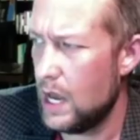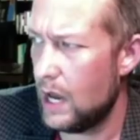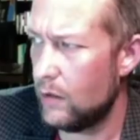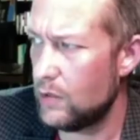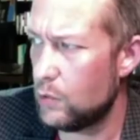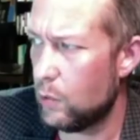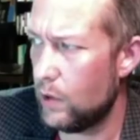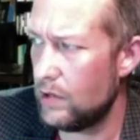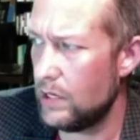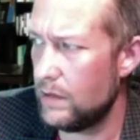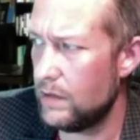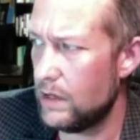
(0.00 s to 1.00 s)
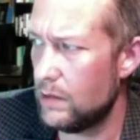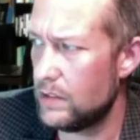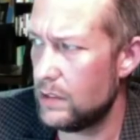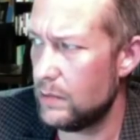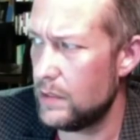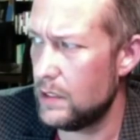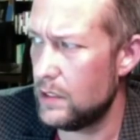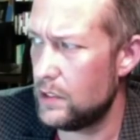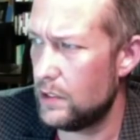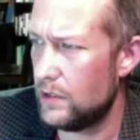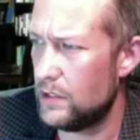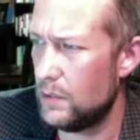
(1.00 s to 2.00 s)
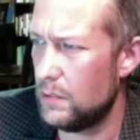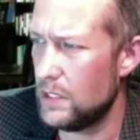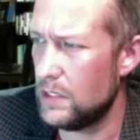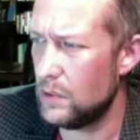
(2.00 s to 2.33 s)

I was wondering if that was something a church should be